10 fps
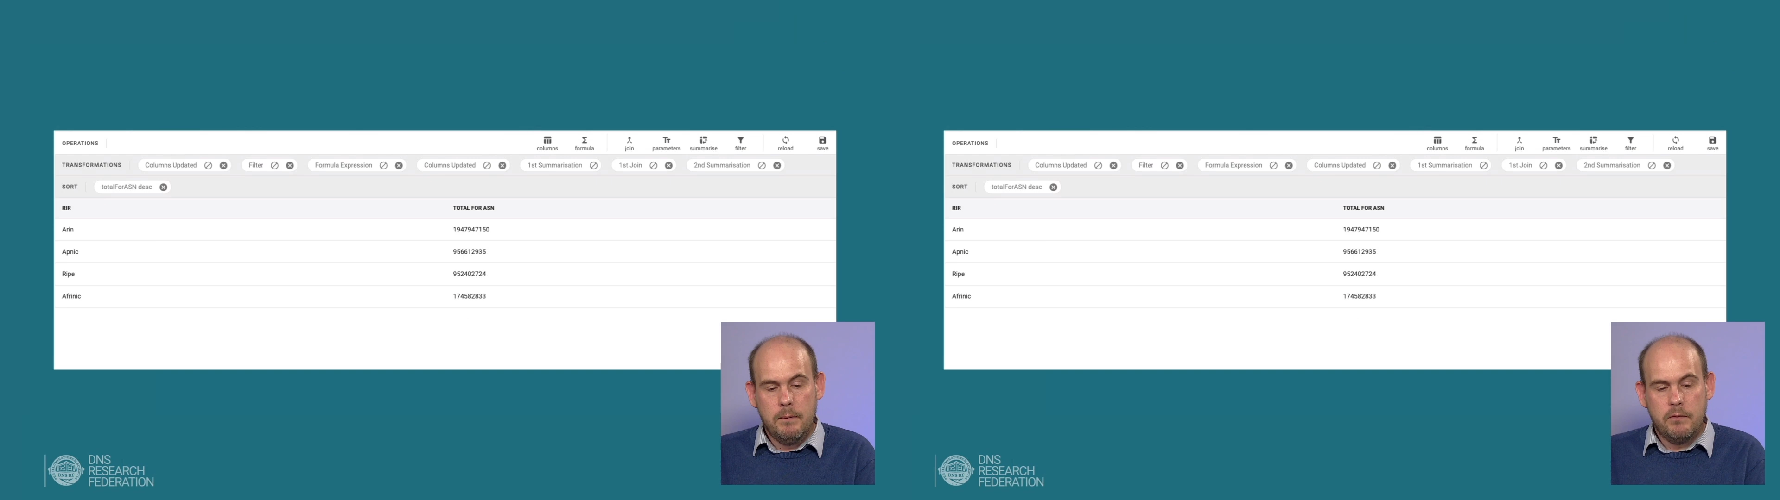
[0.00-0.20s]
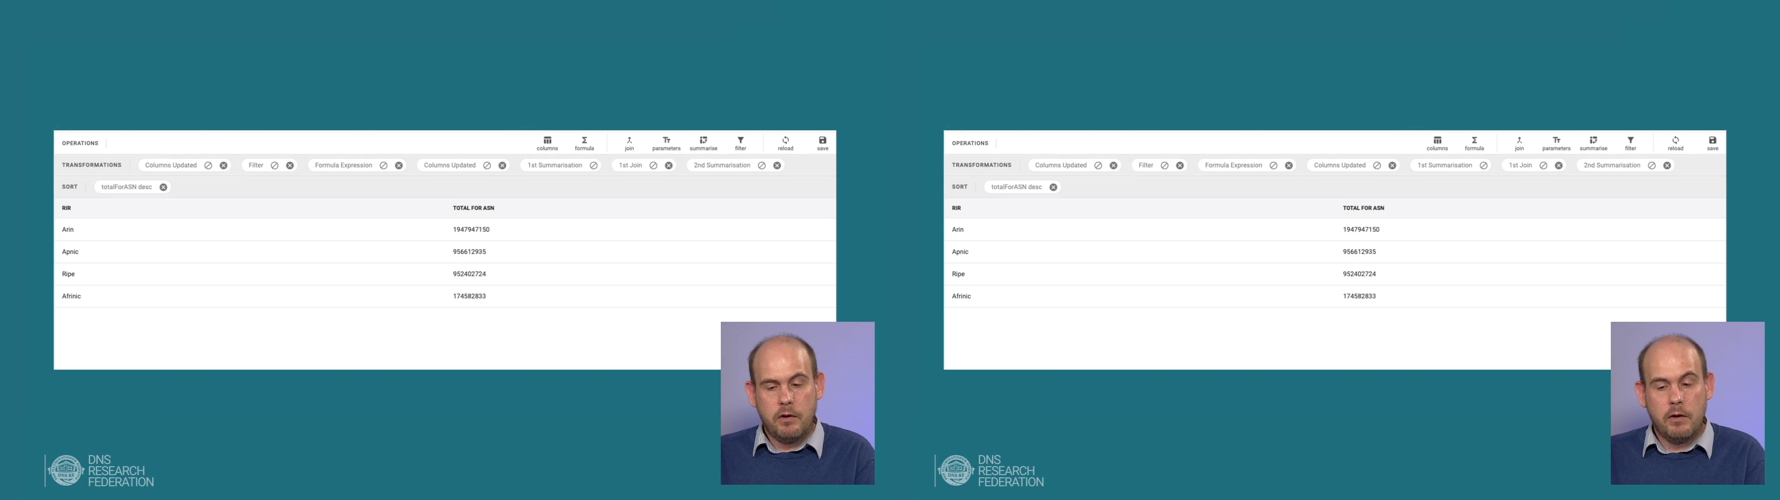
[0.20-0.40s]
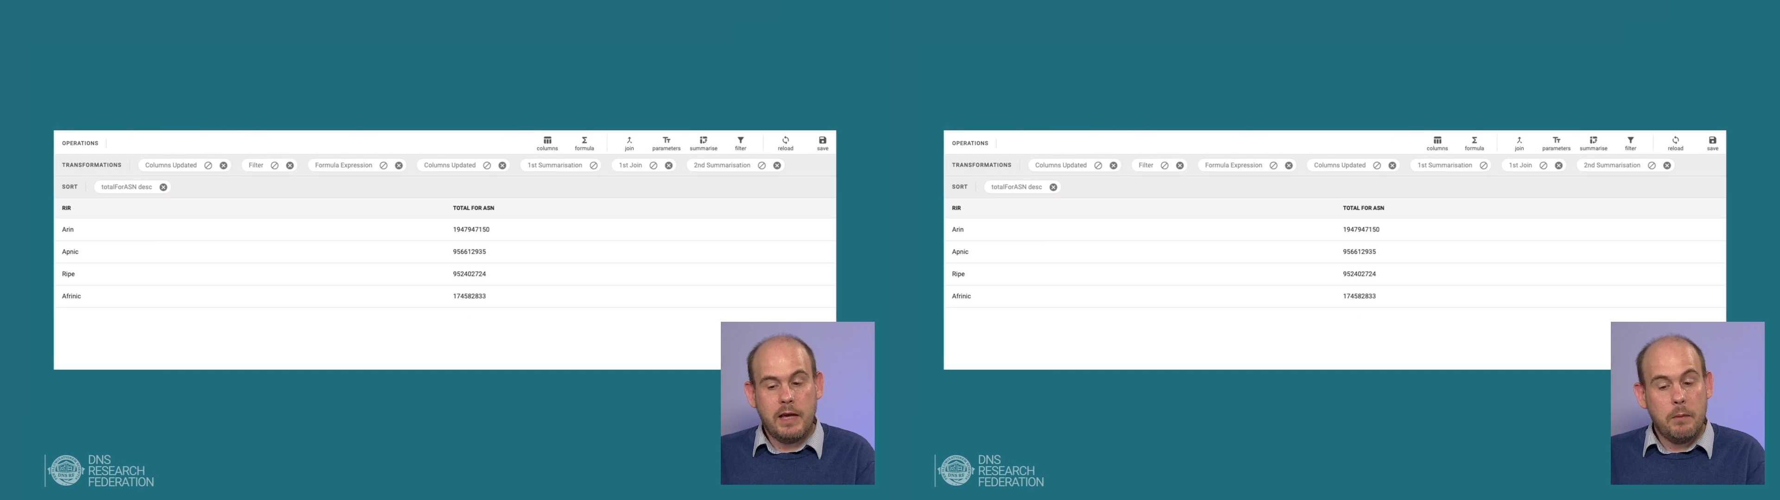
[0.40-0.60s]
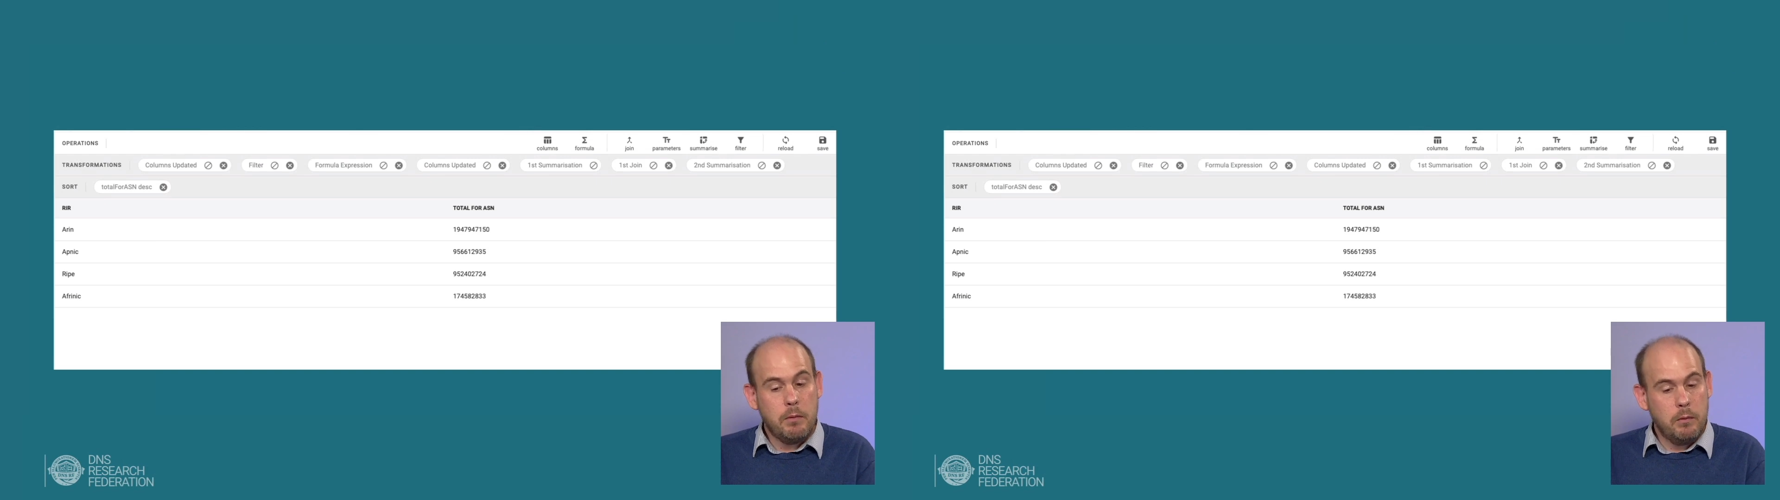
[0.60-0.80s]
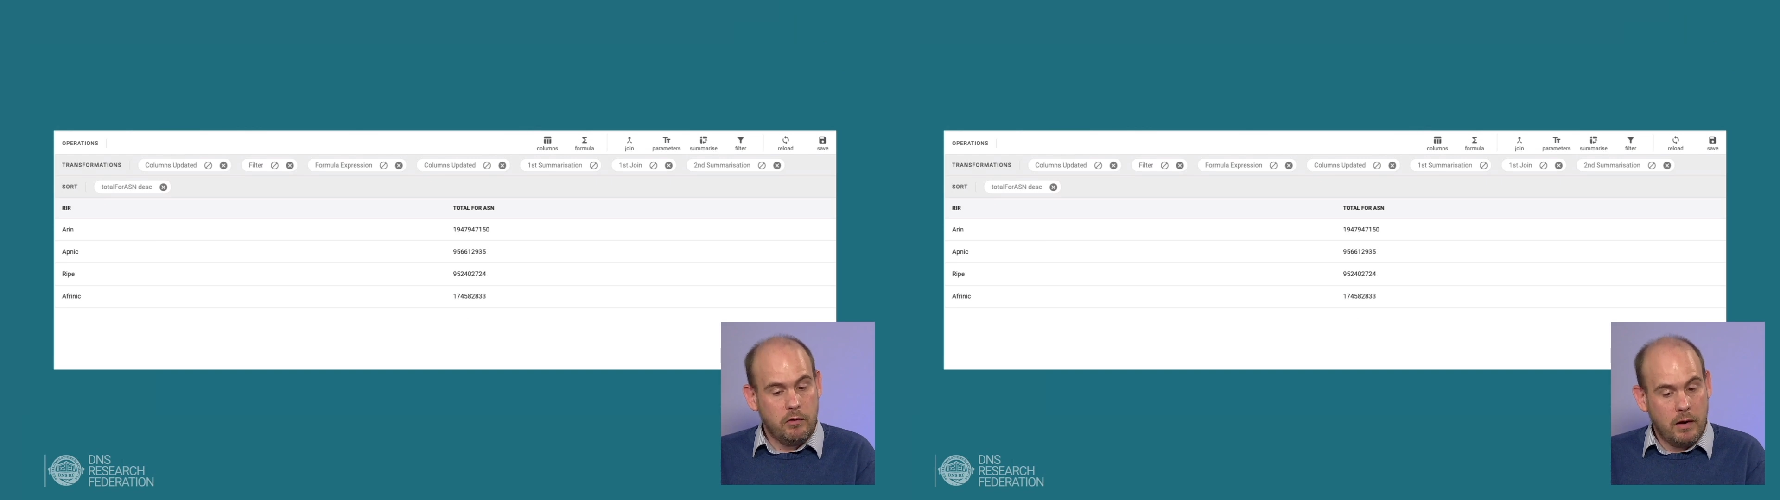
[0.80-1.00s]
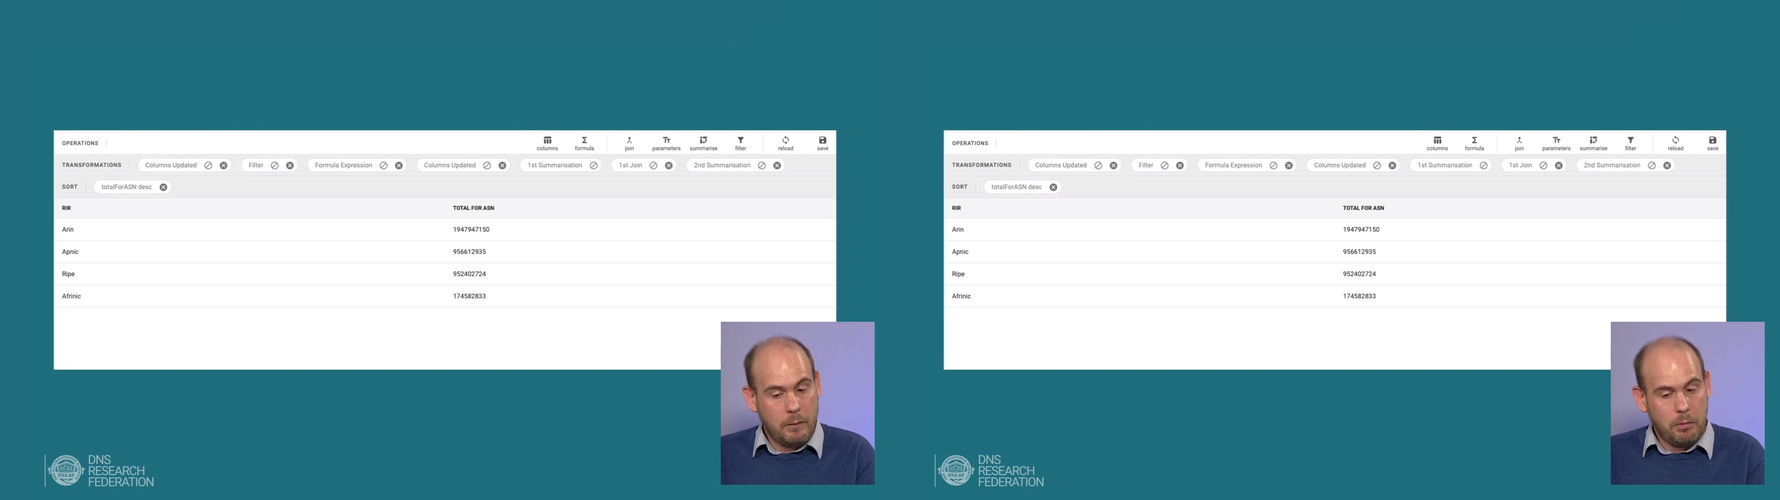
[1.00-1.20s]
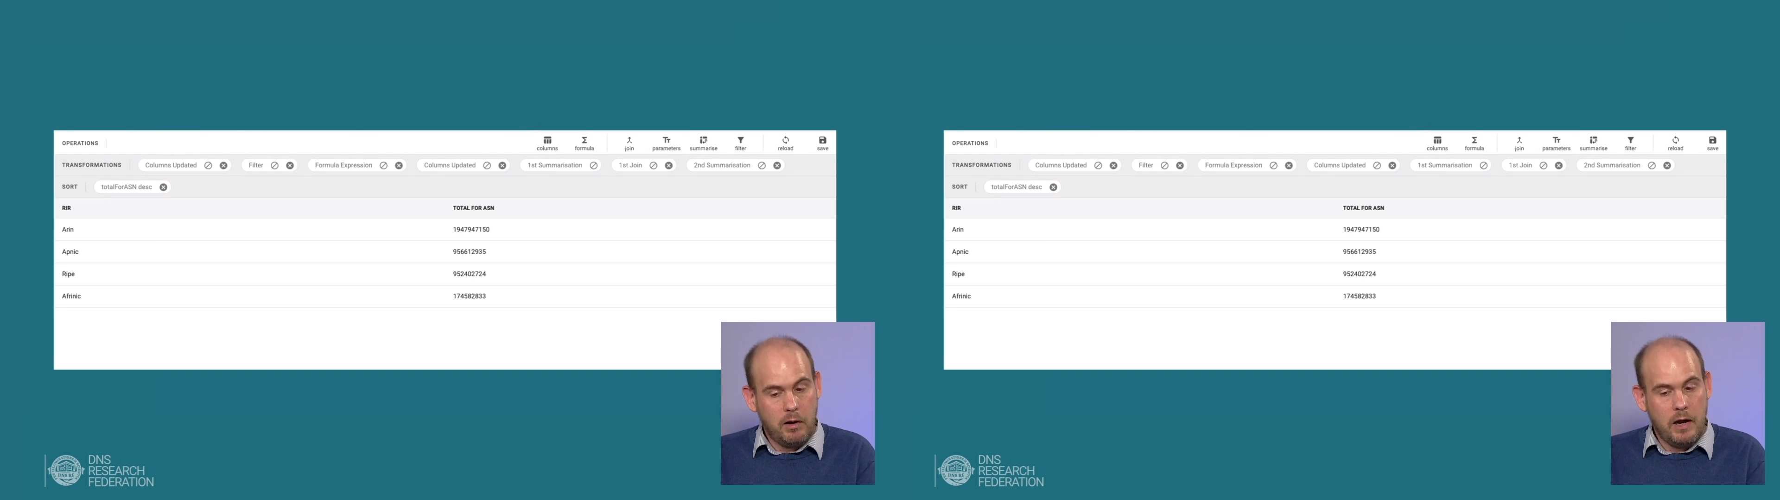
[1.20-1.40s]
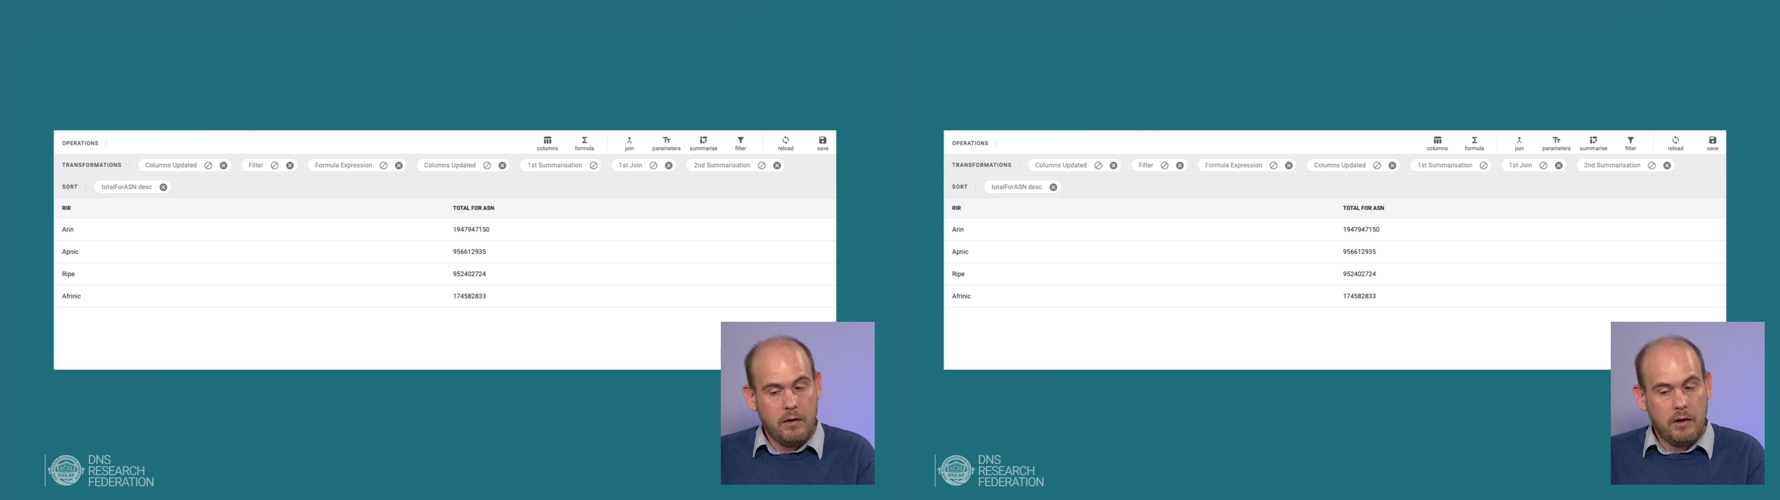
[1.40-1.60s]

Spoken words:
So again, we would apply